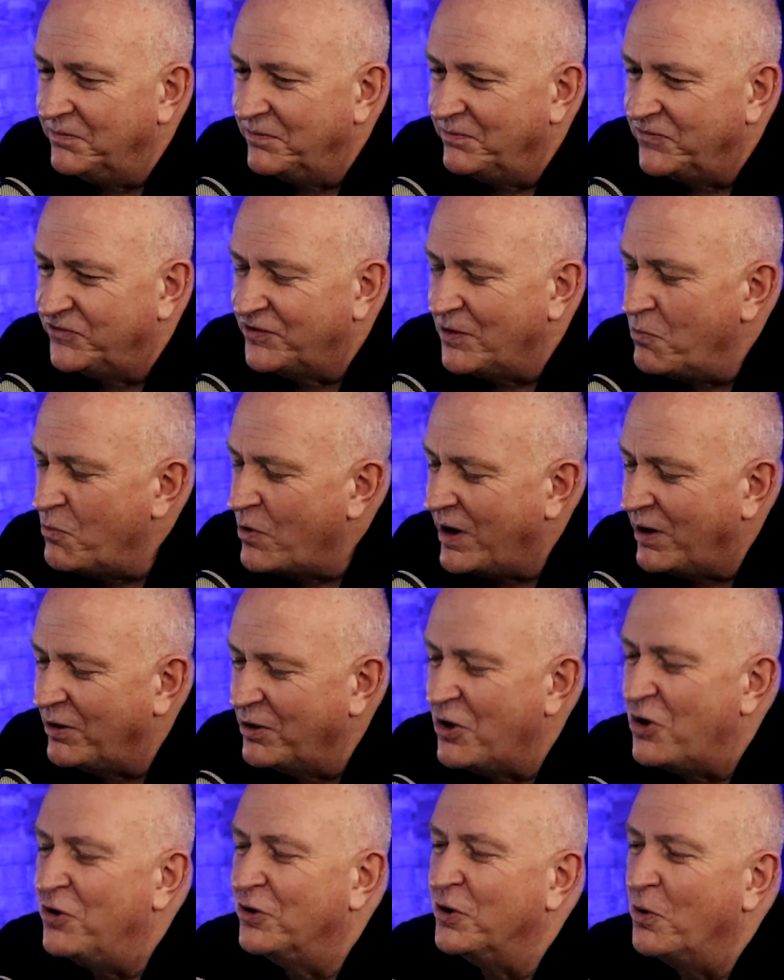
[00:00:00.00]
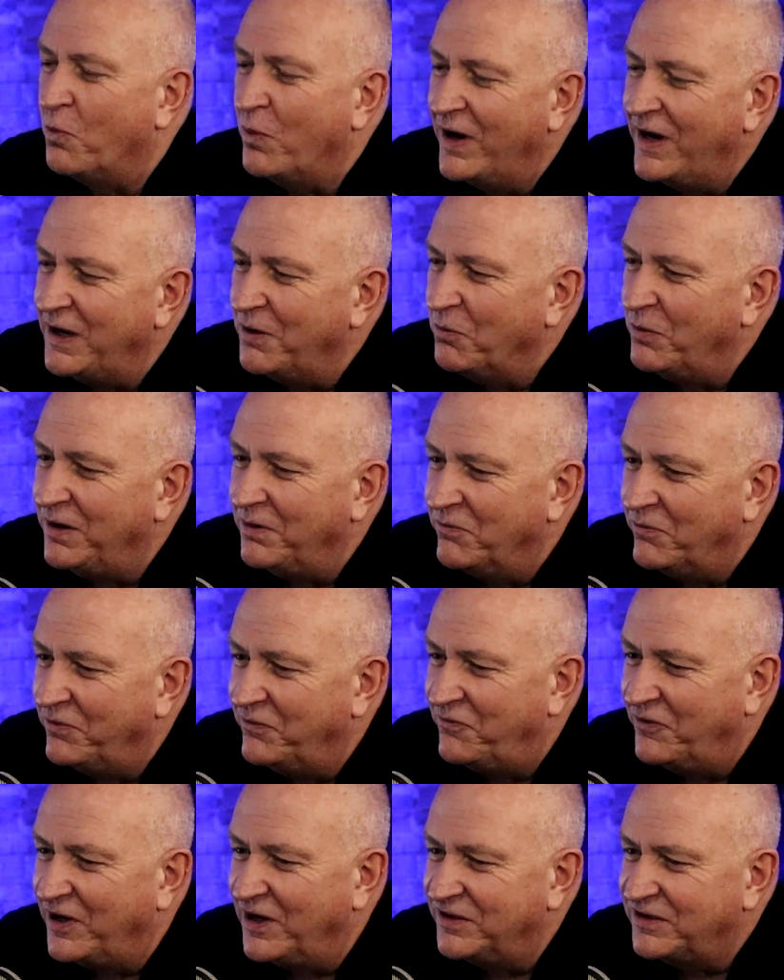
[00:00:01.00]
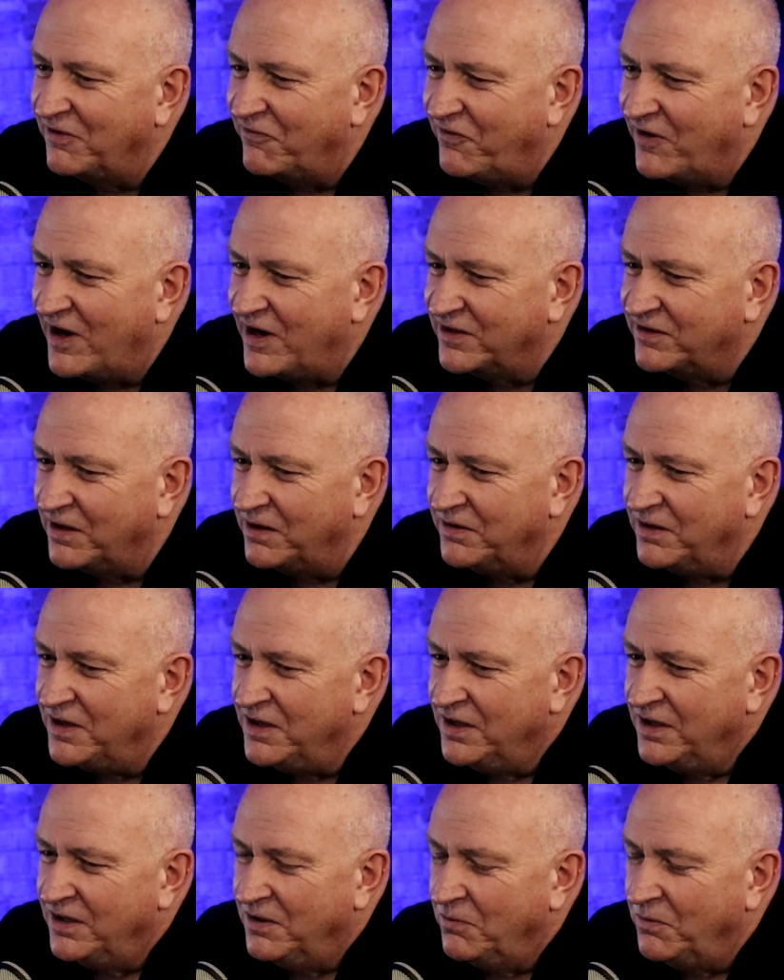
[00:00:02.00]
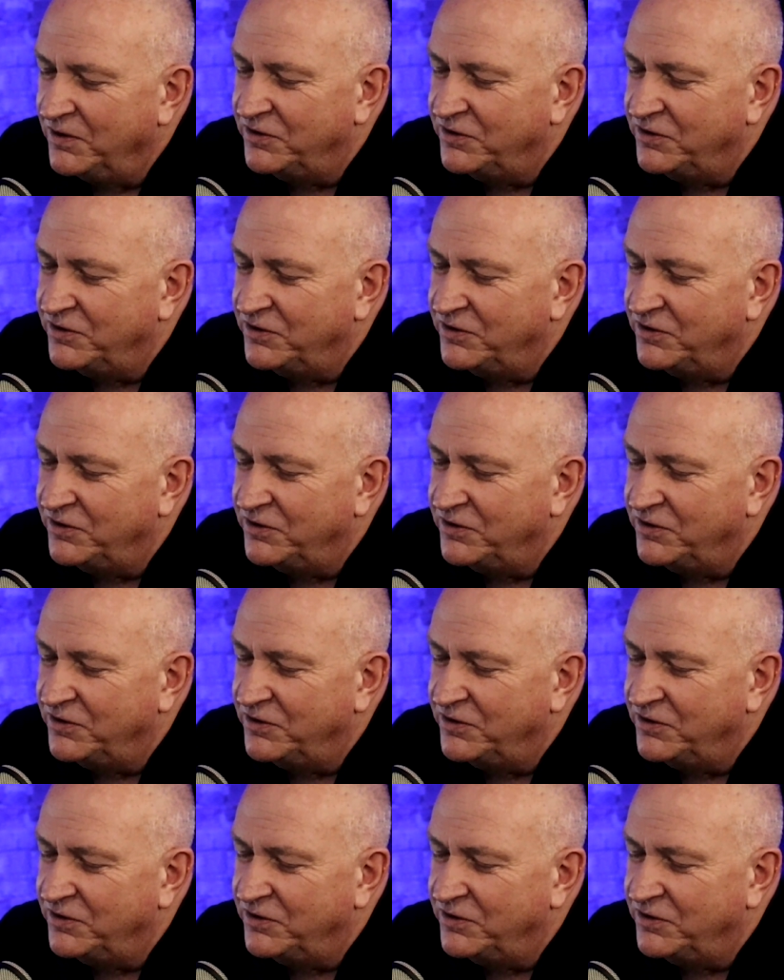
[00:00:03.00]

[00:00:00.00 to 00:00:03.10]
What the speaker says: somewhere along the way, we forget the fact that we